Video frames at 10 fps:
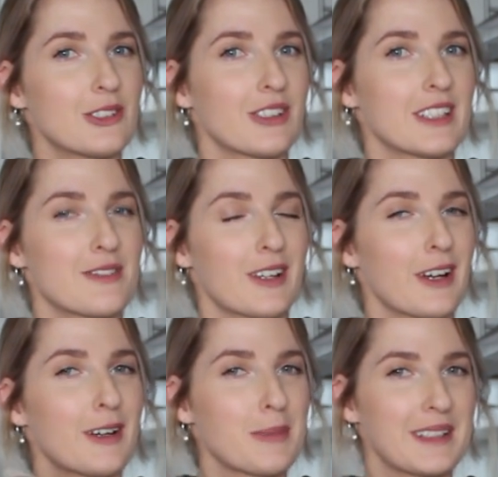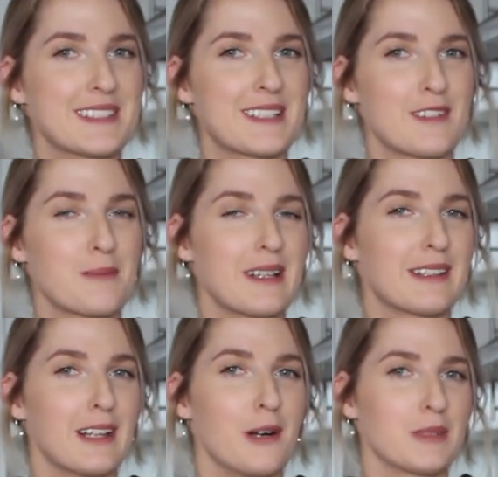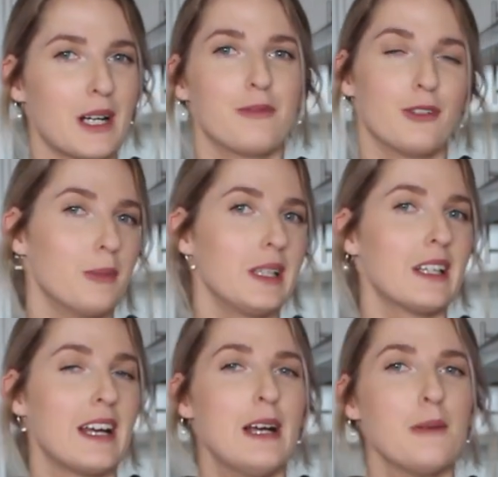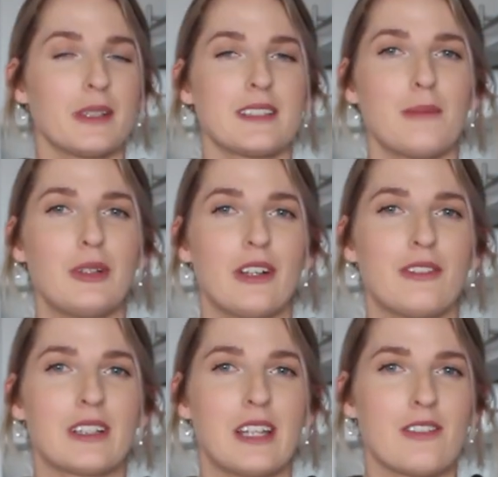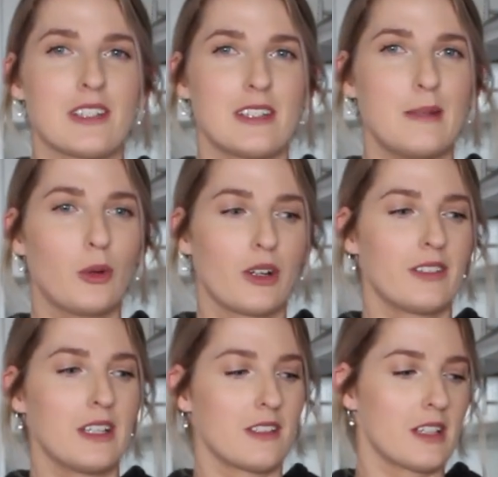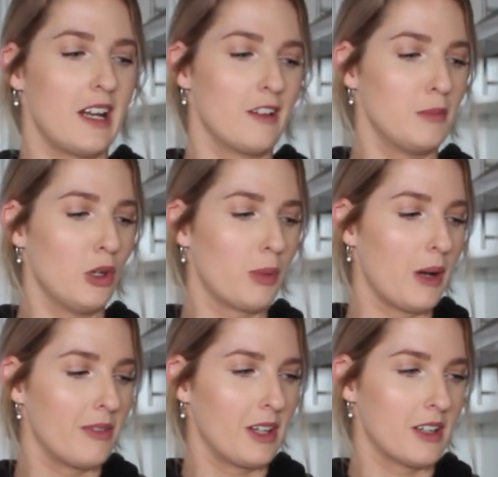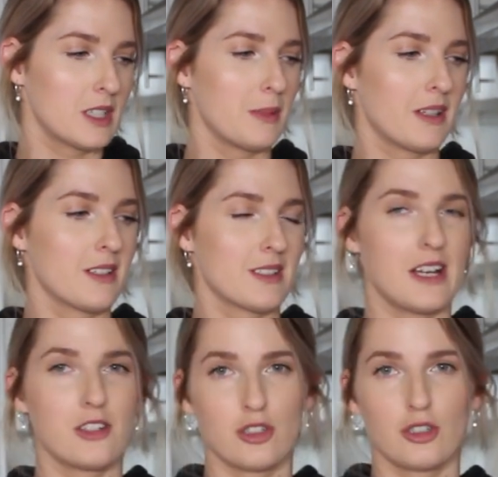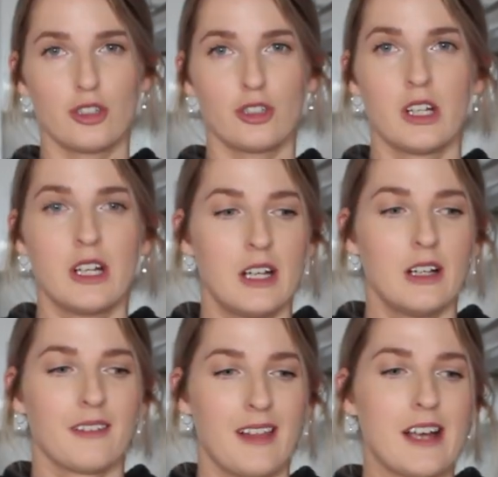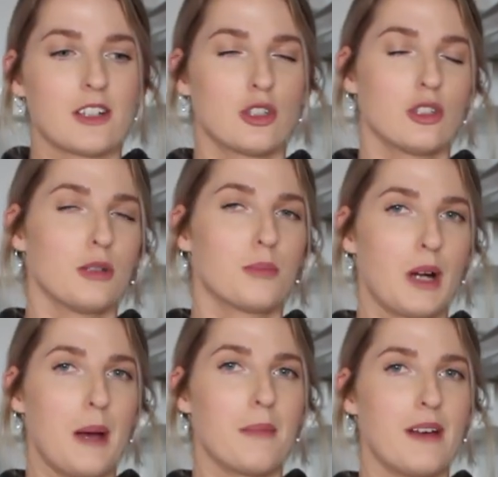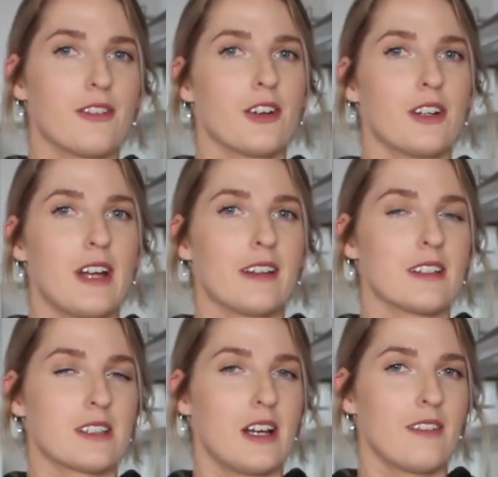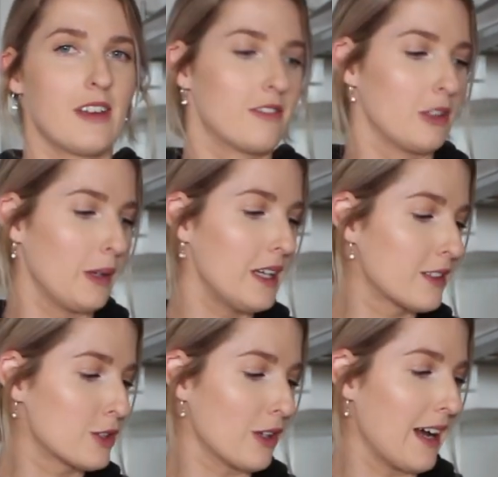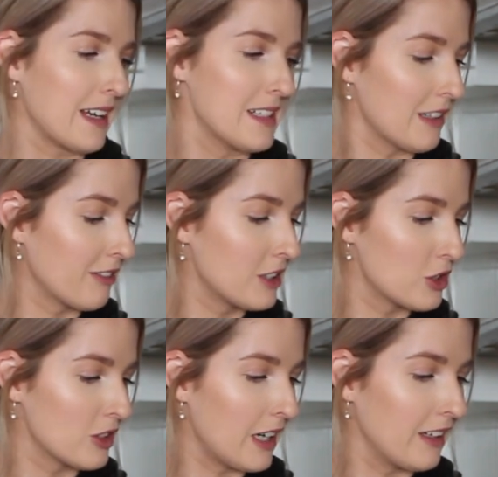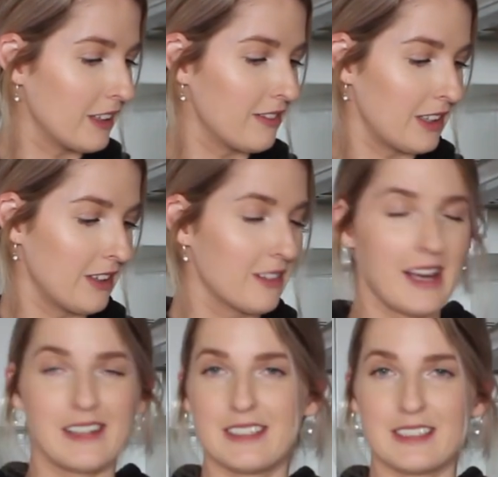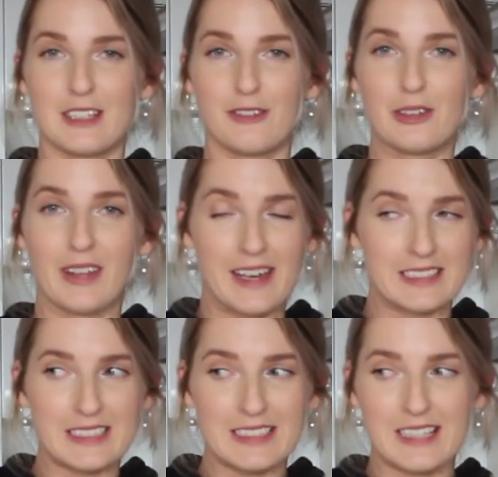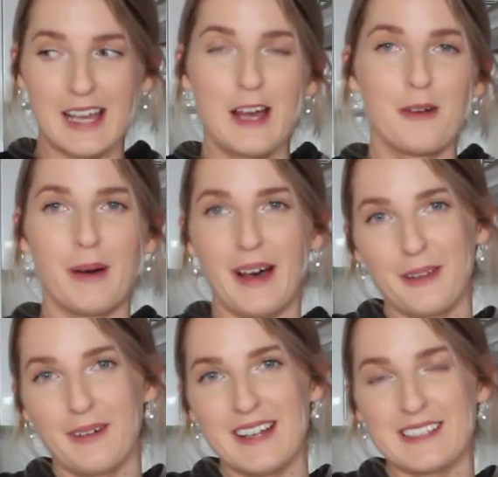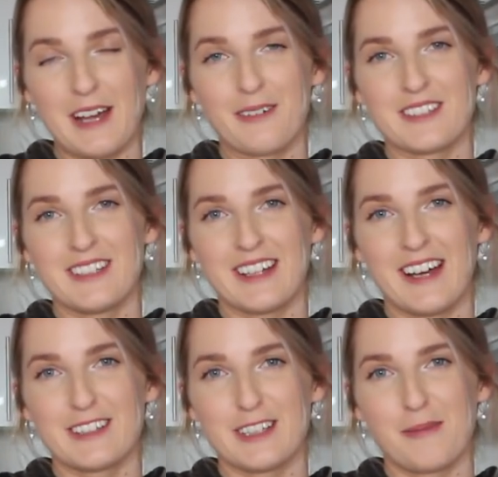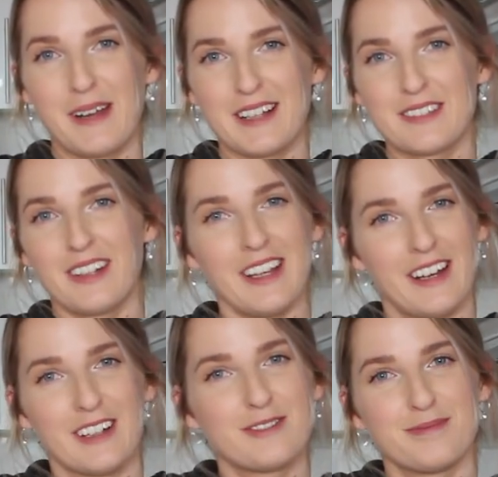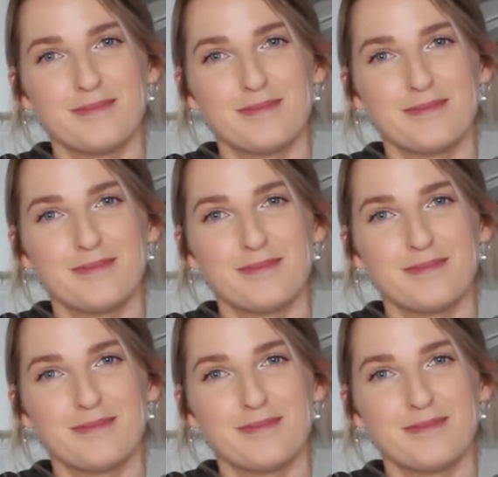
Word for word: enjoyed this video, please give it a big thumbs up for me. Please let me know if you'd love to see more of these kind of meal prep videos because I do like to prep my food at the start of every week. So I can definitely do another video like this if you liked it. But otherwise, I will see you guys in my next video.